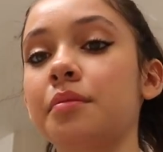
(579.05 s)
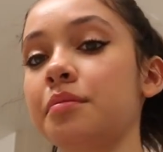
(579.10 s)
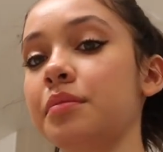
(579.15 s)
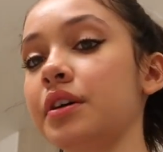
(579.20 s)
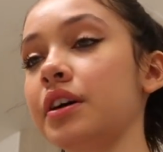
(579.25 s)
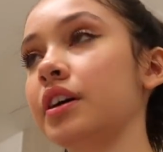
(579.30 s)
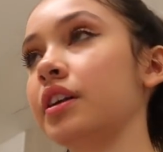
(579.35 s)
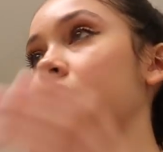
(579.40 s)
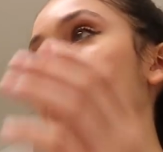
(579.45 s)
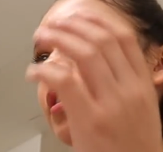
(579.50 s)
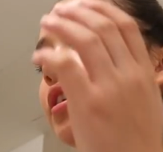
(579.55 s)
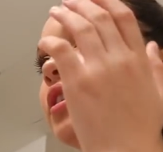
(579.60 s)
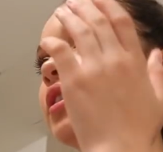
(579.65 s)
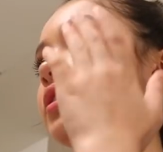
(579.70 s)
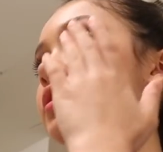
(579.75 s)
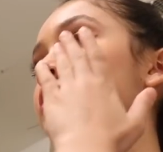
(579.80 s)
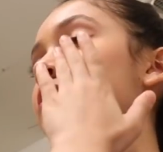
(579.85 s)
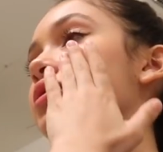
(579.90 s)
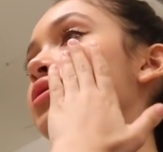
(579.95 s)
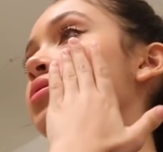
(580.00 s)
But
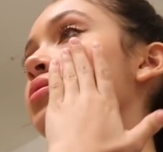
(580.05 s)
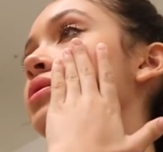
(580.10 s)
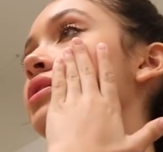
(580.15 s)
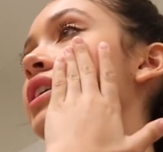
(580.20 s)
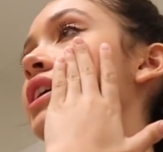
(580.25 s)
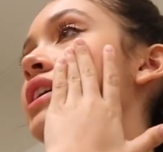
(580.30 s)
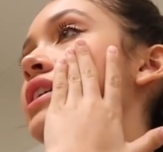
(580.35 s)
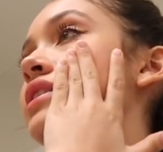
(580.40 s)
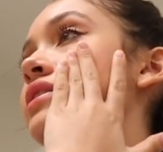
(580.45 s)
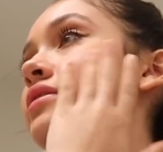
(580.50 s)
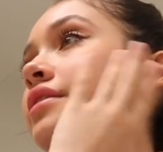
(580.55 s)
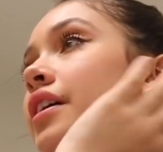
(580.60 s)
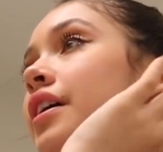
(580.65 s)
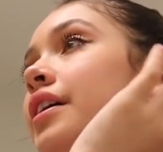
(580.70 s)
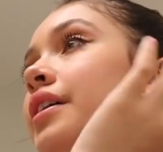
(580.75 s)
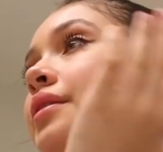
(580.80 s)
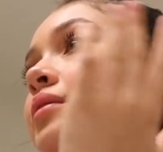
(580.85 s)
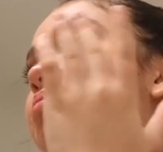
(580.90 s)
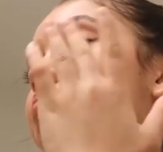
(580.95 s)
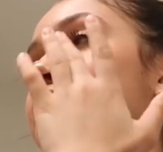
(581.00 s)
on usual days,
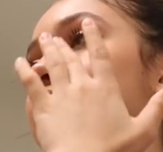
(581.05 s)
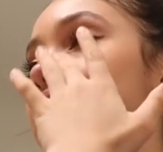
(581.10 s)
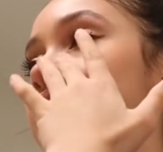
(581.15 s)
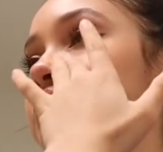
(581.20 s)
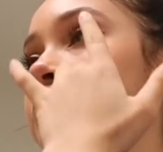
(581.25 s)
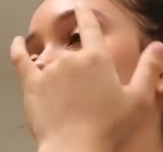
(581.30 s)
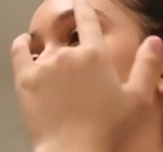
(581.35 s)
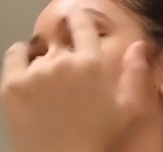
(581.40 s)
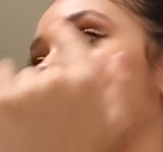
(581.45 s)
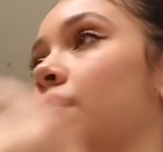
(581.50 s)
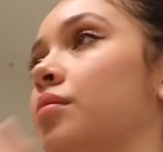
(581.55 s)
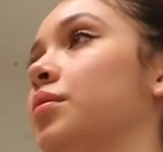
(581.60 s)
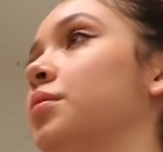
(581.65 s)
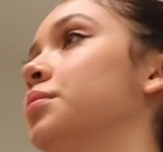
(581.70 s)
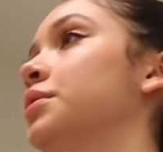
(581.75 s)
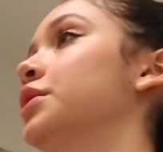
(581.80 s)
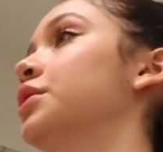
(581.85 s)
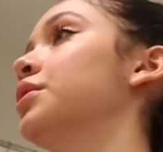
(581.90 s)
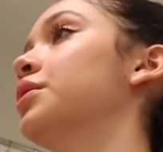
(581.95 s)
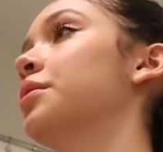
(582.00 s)
I
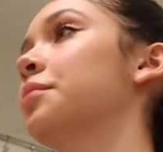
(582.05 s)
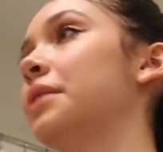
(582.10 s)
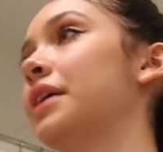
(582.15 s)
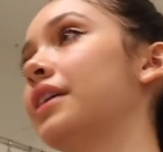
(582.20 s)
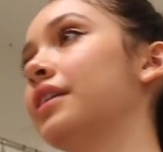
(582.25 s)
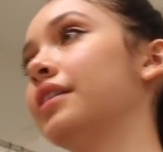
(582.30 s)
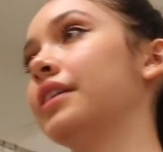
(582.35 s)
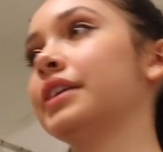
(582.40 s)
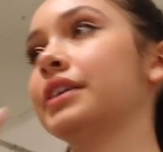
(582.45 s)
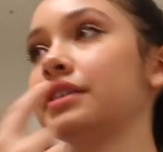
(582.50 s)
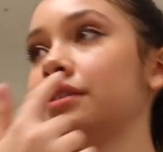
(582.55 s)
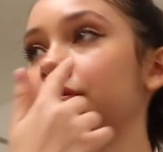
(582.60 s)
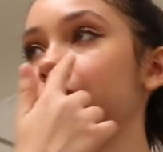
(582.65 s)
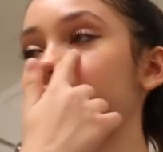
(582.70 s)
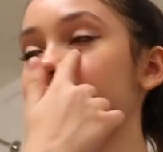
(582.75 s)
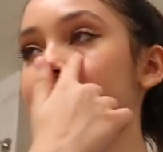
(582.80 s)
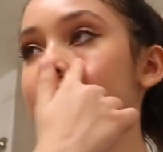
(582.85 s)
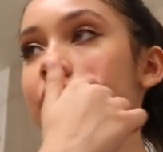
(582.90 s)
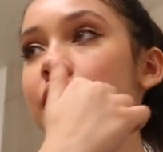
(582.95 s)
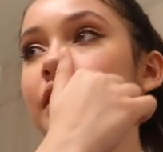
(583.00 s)
probably go to bed at like
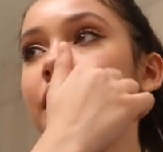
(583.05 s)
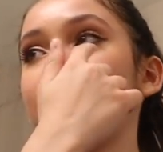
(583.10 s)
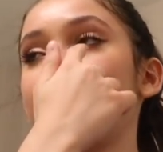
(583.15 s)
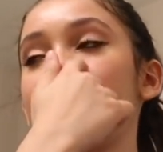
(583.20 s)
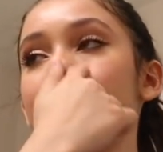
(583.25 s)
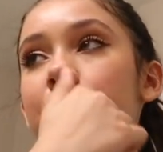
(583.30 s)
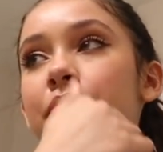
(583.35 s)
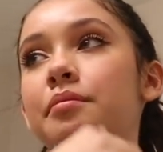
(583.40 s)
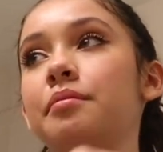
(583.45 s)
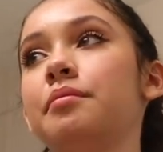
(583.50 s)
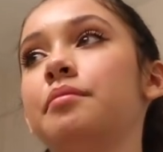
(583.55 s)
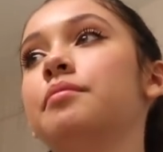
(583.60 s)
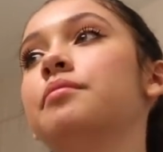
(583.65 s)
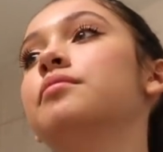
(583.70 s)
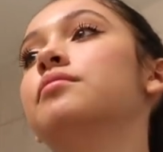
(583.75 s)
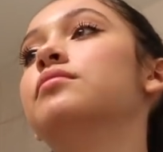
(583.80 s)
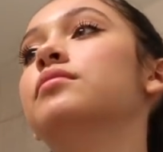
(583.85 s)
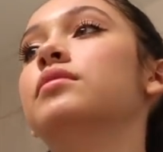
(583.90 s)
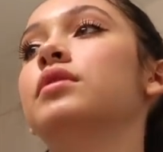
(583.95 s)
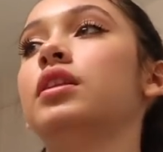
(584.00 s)

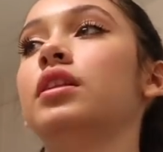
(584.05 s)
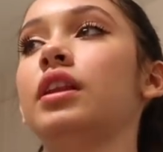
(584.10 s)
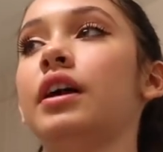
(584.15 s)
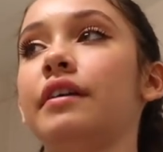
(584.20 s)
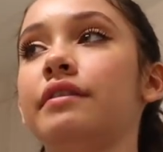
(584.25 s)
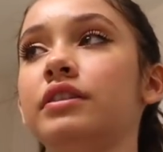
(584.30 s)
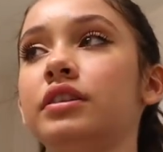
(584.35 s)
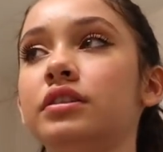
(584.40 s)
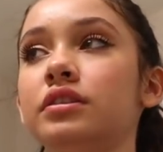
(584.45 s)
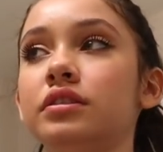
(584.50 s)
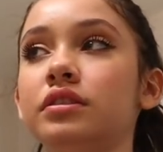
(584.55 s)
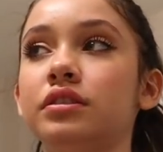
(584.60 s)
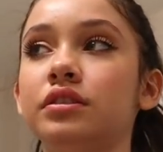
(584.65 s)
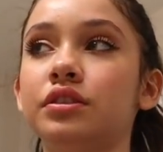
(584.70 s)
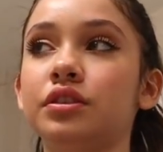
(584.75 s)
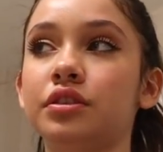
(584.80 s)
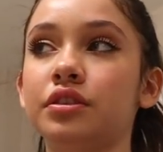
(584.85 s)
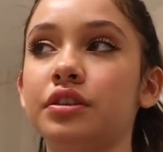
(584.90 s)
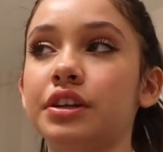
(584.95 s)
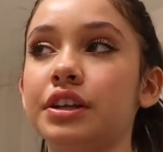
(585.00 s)
eleven
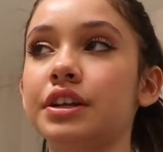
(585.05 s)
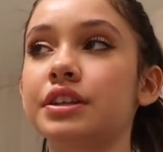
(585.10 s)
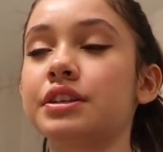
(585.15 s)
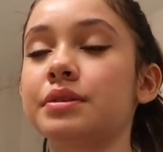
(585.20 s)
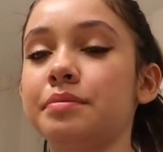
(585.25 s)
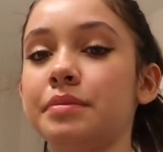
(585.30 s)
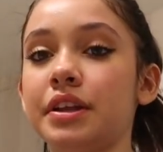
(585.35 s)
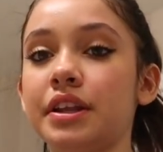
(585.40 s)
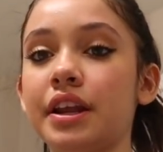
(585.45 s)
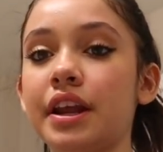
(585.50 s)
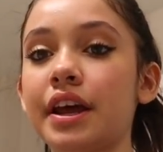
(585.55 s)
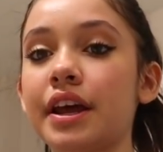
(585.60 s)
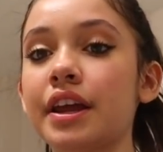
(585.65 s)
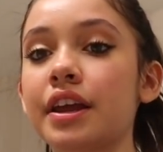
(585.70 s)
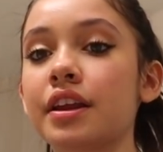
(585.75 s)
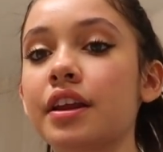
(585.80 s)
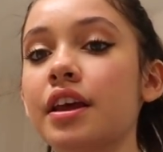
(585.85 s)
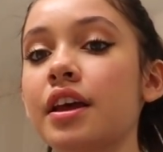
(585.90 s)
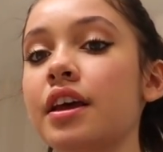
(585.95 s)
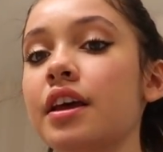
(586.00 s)
thirty to
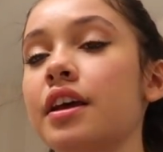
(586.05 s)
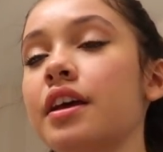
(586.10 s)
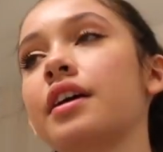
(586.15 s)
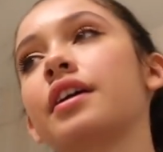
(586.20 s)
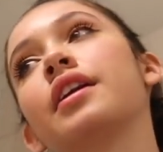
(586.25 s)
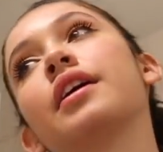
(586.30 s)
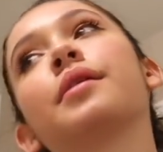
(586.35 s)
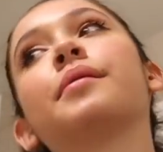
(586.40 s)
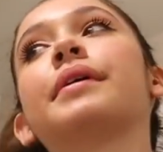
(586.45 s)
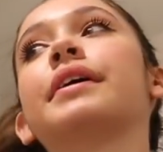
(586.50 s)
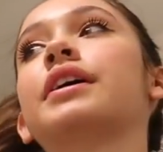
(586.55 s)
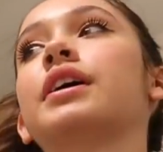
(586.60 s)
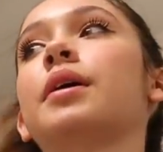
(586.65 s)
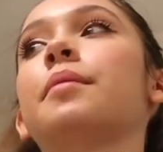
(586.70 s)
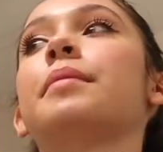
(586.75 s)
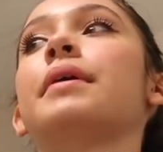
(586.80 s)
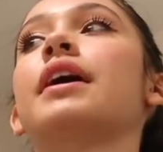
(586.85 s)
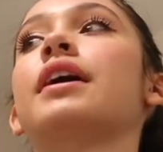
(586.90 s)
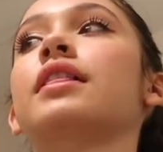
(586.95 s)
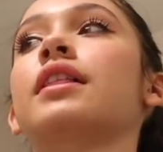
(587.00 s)
midnight, and I wake up
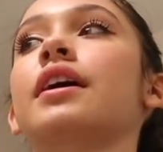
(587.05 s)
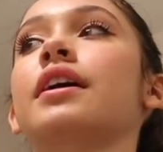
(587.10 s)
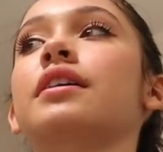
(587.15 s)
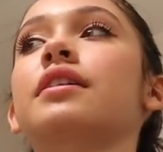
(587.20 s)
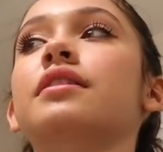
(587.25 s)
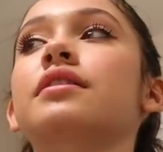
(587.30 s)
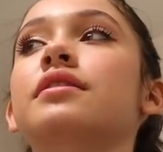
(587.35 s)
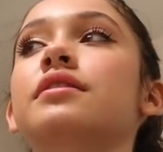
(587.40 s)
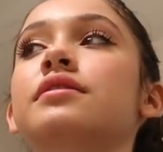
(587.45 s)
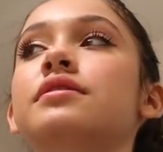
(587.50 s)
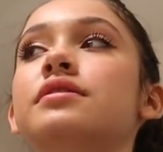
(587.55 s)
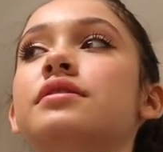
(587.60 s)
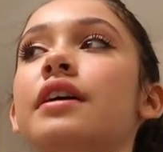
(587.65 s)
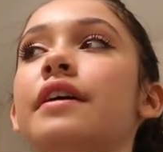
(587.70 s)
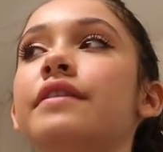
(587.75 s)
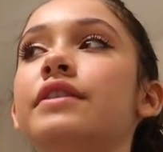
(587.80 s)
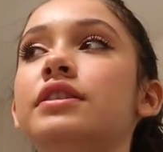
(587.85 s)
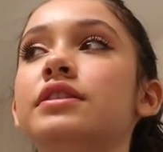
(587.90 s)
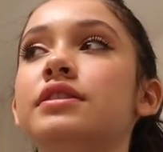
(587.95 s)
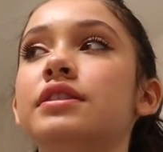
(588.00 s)
at like
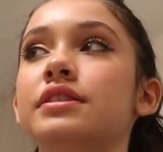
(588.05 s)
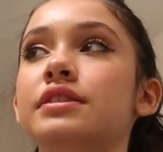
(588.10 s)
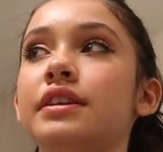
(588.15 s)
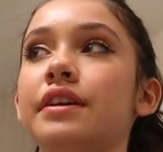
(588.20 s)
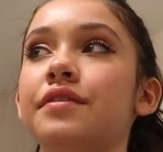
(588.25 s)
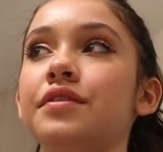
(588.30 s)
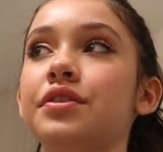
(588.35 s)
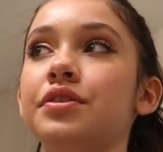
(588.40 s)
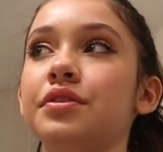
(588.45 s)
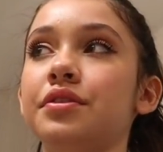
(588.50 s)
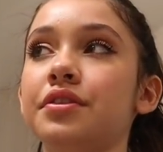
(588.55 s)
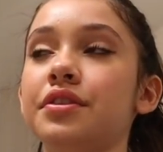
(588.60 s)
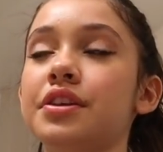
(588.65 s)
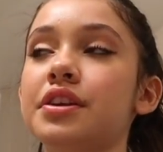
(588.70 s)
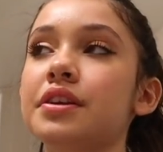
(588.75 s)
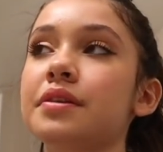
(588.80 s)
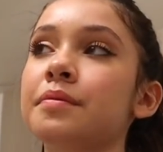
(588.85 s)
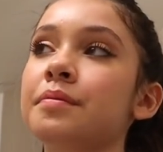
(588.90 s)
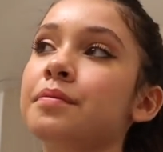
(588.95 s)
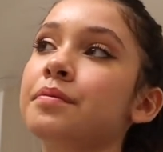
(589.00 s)
seven to seven
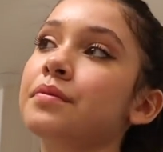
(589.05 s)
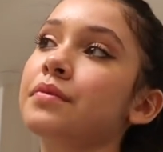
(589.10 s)
thirty.